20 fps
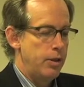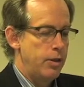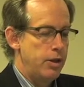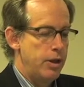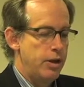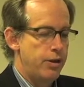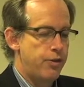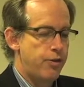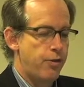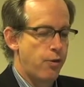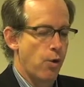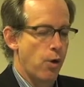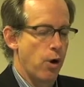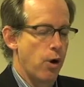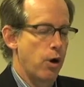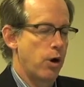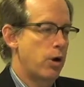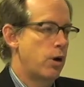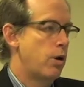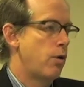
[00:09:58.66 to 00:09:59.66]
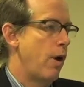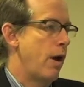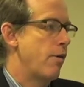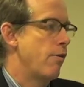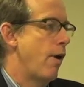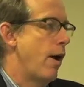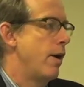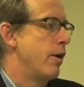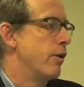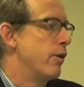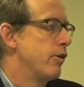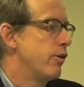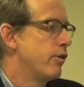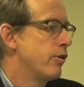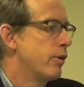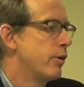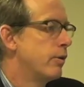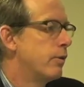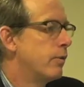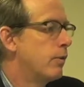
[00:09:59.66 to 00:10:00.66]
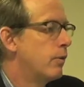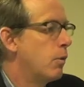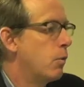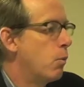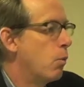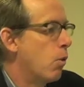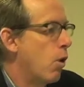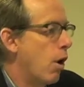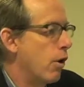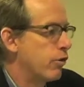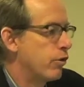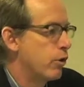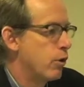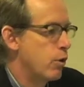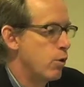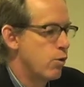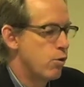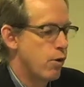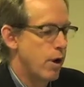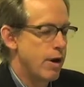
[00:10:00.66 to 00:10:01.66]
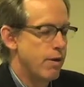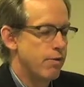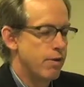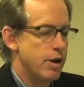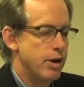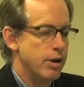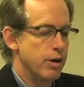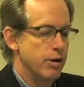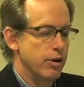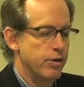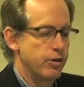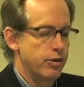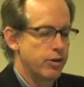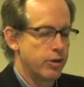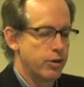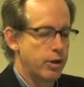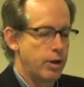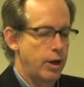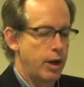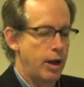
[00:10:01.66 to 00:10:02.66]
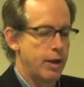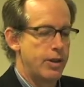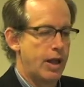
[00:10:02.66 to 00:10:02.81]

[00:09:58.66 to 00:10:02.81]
these four great writers were also great readers. And